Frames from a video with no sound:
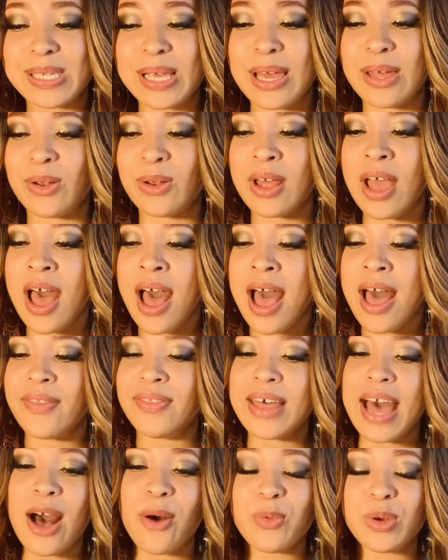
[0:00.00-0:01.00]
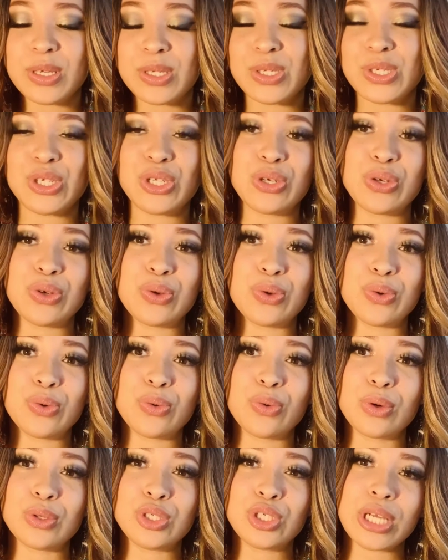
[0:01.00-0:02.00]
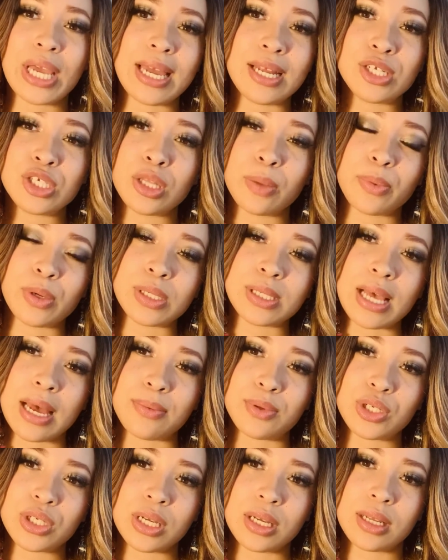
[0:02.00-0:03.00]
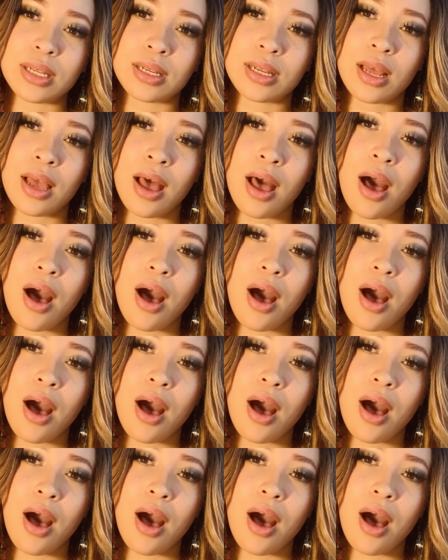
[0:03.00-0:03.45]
And that was to change the perception